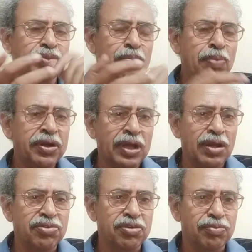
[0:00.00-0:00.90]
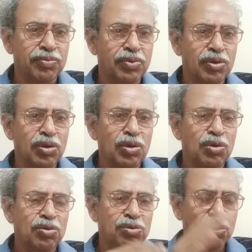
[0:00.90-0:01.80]
particle nature.
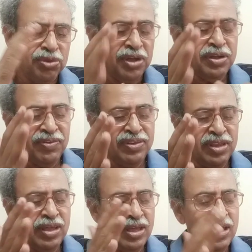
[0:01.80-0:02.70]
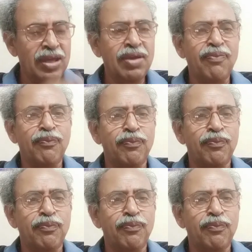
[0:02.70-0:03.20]
So that is the